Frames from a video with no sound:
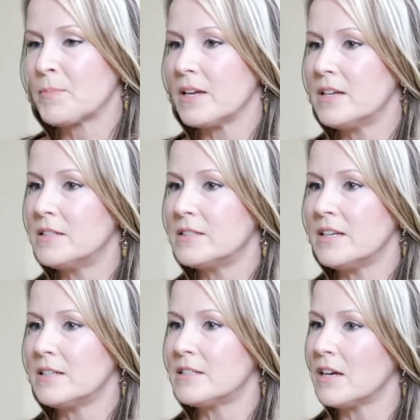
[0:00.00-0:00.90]
is
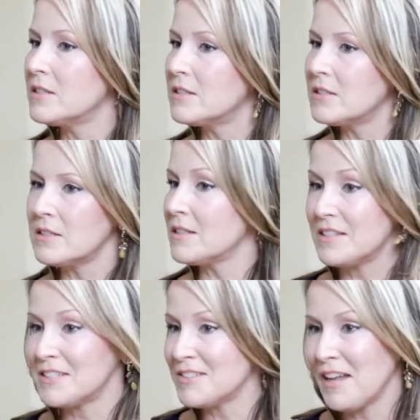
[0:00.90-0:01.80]
it
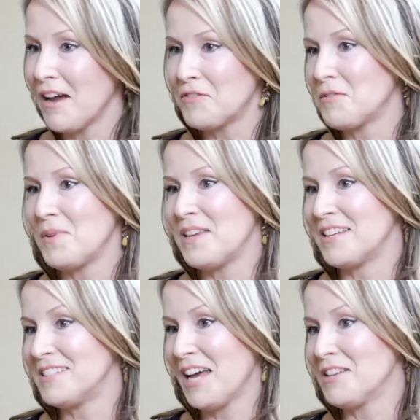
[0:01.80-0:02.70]
doesn't have to be
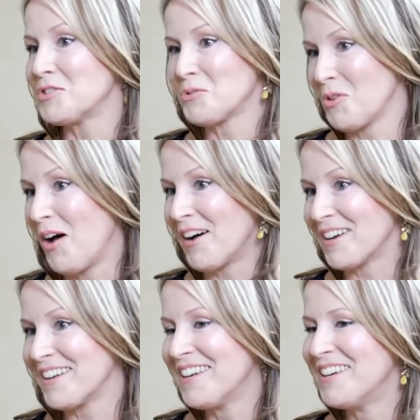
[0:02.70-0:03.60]
intense or long.